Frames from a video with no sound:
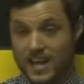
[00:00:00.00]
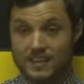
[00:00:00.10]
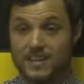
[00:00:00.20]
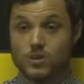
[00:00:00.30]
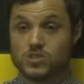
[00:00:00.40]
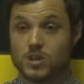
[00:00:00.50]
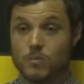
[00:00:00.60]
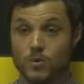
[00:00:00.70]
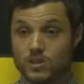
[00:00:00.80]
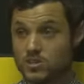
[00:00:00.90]
anything else is a
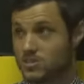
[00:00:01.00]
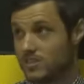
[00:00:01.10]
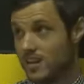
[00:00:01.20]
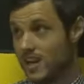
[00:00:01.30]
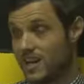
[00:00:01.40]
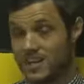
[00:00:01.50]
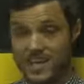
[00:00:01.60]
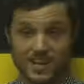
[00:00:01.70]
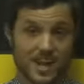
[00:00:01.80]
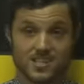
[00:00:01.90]
bonus, and then you
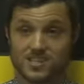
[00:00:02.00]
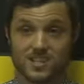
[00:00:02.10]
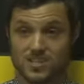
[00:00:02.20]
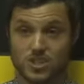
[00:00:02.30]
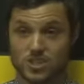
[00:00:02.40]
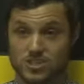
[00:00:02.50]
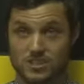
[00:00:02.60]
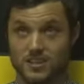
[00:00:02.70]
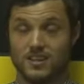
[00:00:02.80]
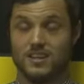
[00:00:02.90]
get this, and
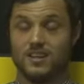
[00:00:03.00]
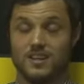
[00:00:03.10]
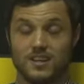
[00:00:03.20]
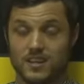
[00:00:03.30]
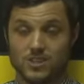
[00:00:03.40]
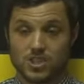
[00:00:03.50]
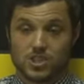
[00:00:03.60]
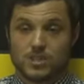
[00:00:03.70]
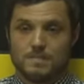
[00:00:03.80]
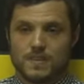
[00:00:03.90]
it's
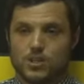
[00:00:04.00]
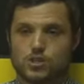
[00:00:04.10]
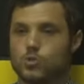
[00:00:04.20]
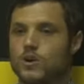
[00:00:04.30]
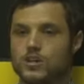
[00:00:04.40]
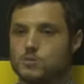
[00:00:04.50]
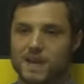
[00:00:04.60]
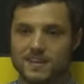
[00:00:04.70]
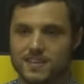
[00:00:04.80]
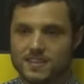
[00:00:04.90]
just so
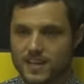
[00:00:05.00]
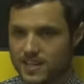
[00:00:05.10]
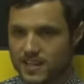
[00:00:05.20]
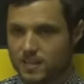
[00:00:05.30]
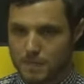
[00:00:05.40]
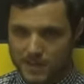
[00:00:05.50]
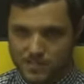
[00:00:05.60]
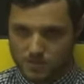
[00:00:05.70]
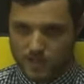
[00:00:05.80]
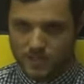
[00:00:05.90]
unexpected, and they're the
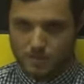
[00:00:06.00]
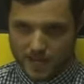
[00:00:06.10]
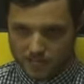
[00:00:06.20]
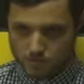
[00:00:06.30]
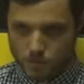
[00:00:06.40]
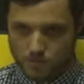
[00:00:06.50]
best